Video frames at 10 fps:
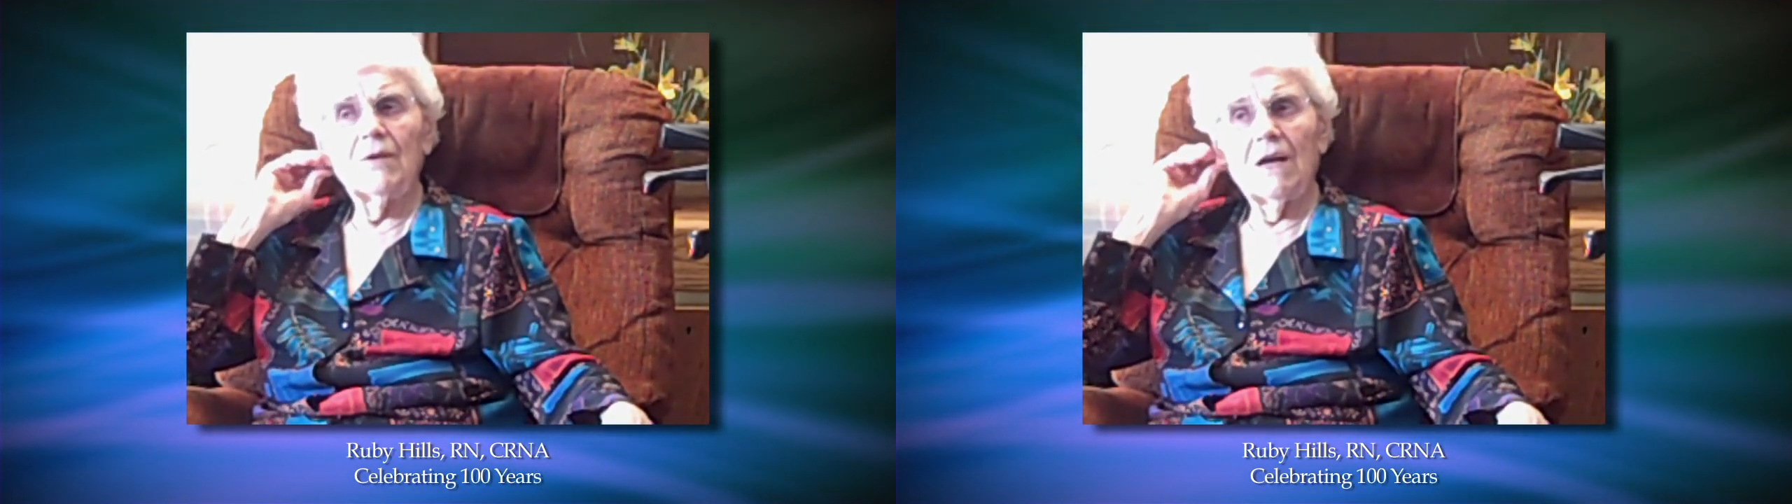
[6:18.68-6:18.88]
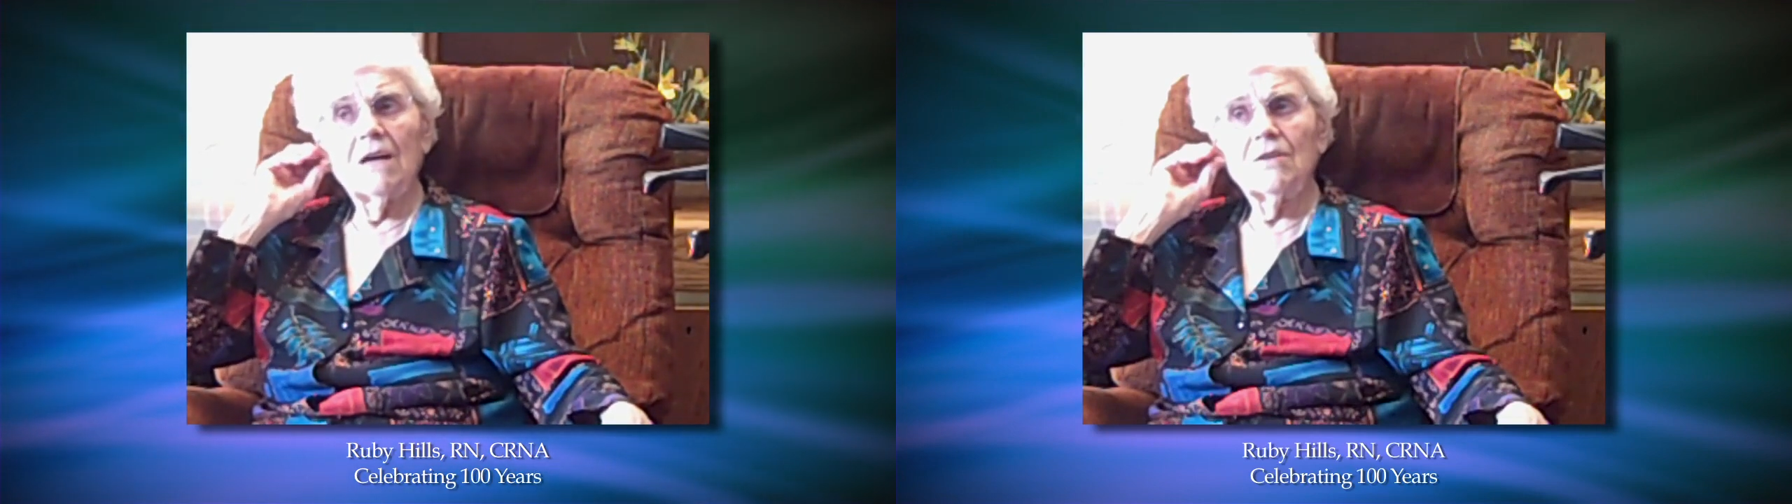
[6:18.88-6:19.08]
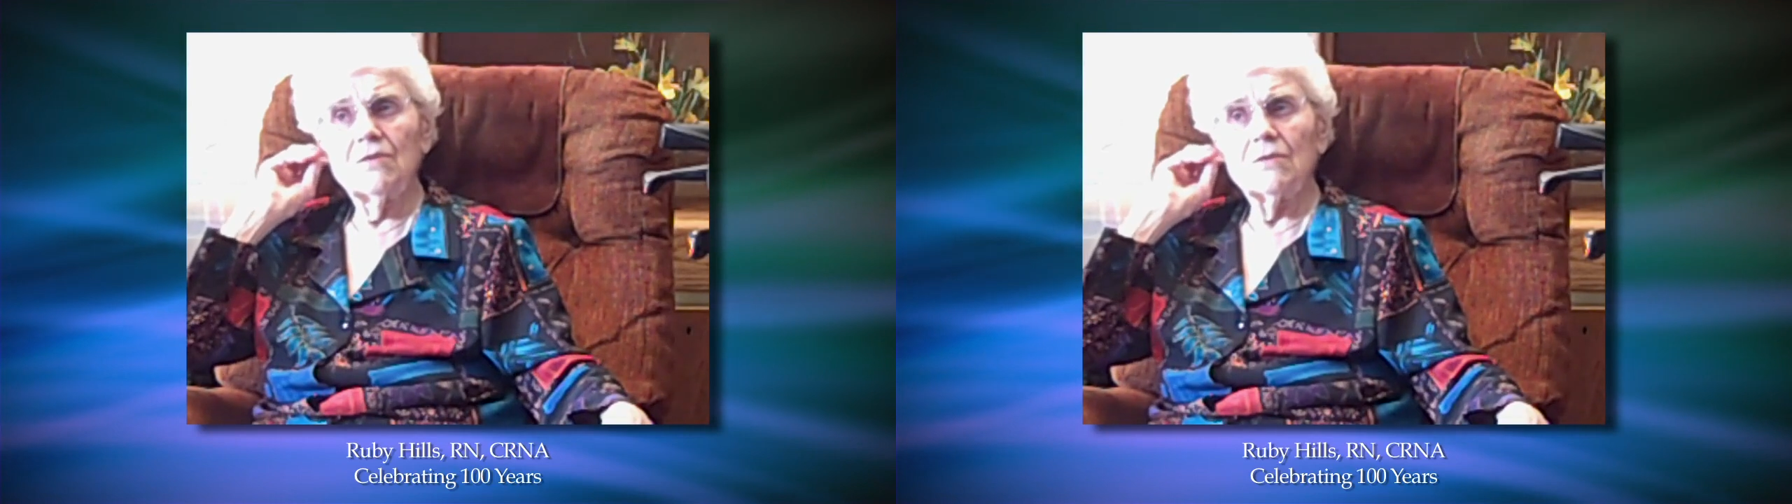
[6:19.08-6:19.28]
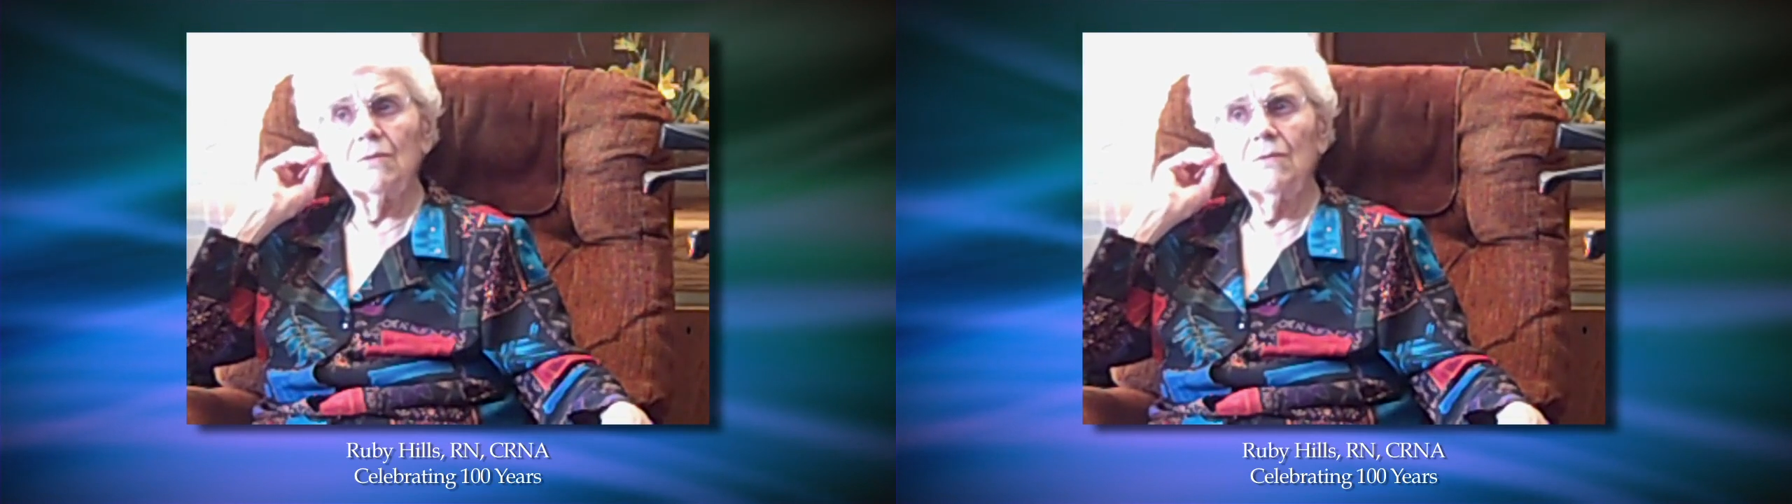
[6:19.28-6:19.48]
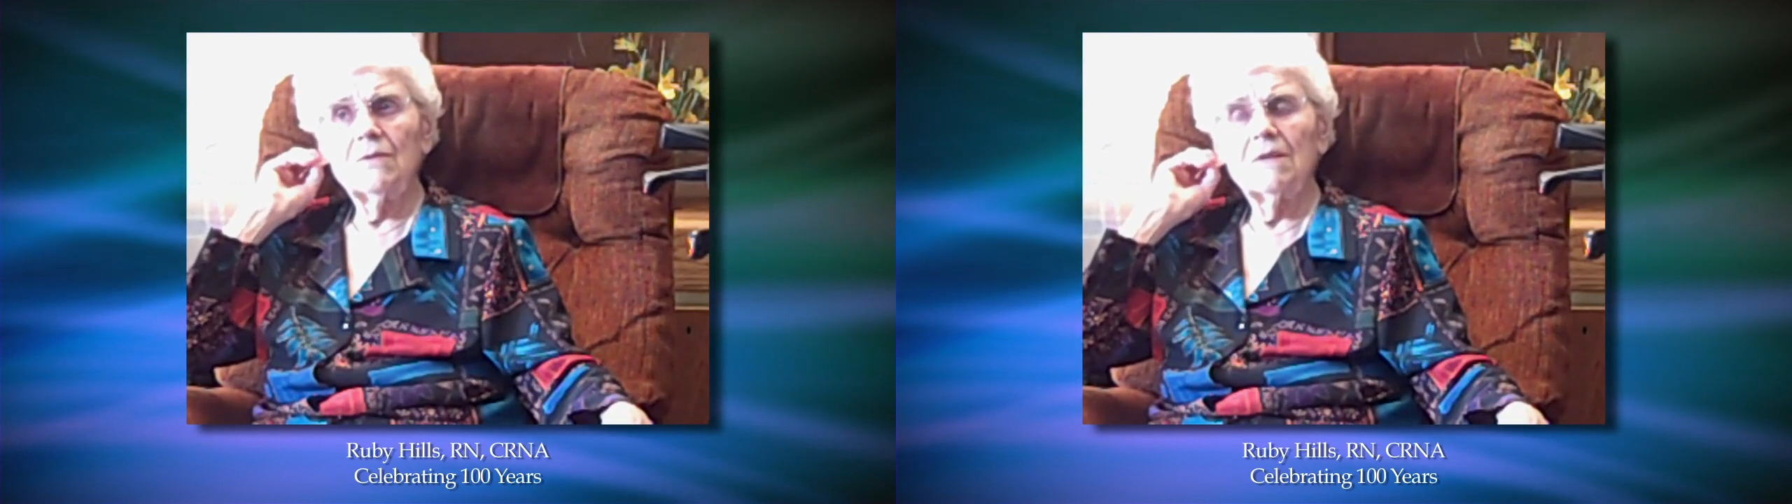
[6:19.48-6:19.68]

had to,